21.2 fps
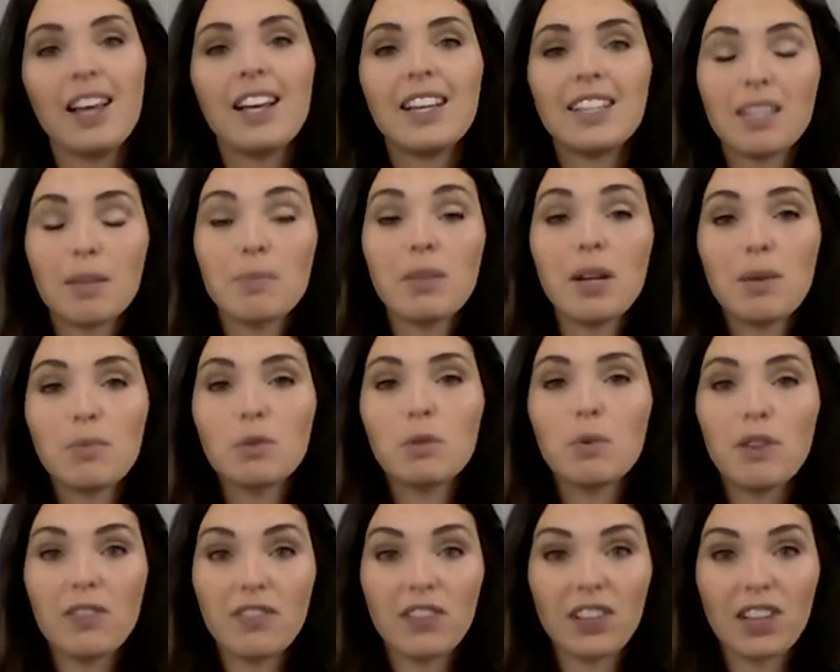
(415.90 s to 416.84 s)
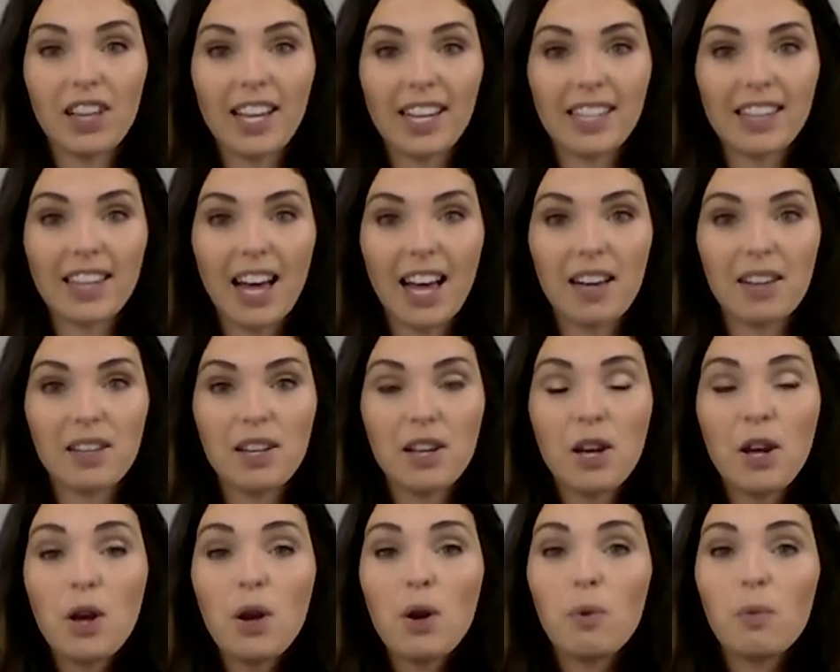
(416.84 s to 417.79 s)
Sometimes we feel like that.
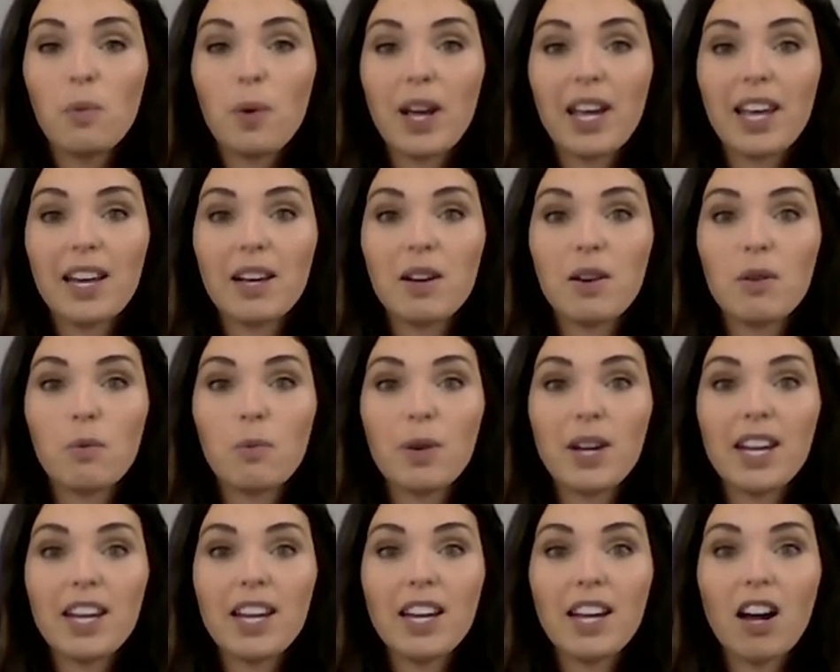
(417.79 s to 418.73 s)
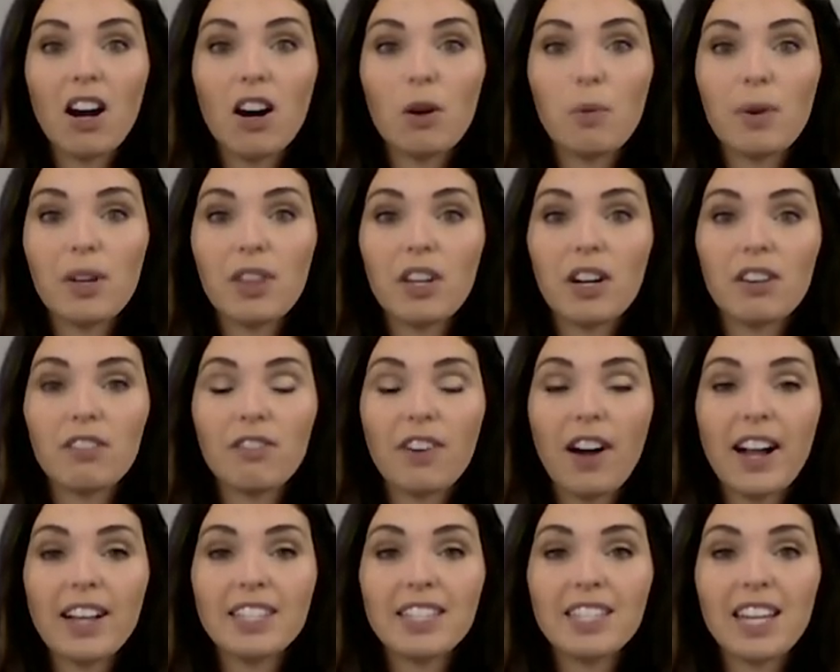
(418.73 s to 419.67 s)
When we are with our
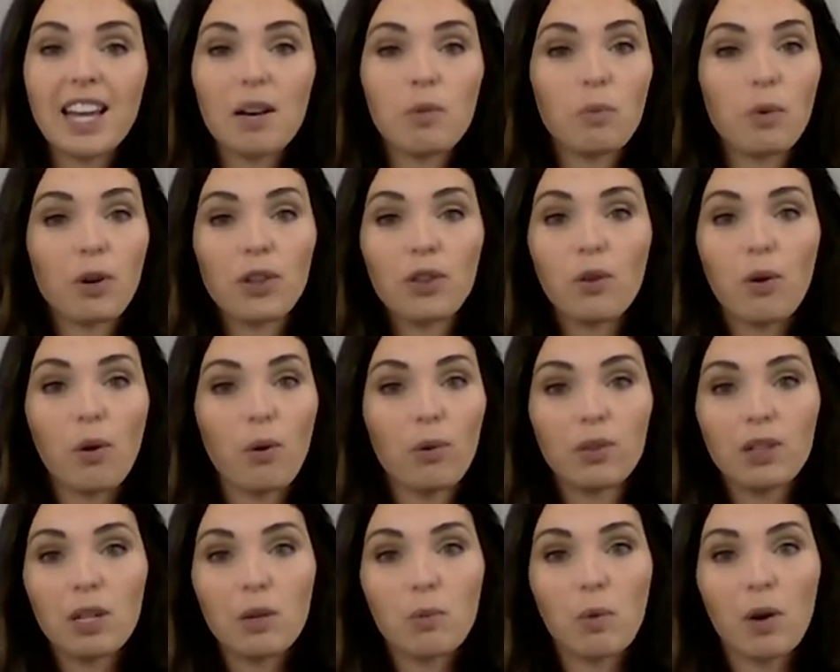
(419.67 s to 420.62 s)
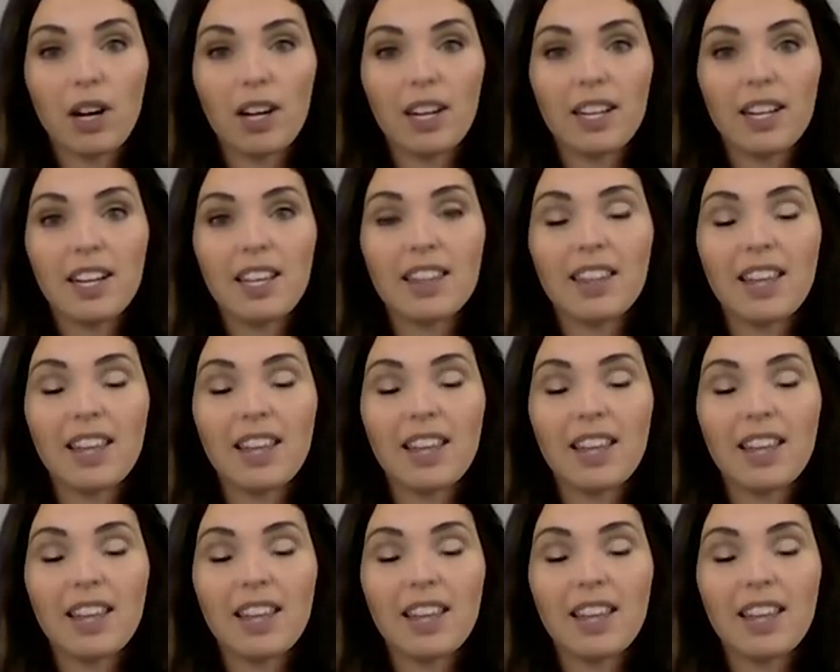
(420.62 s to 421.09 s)
friends and we're the only one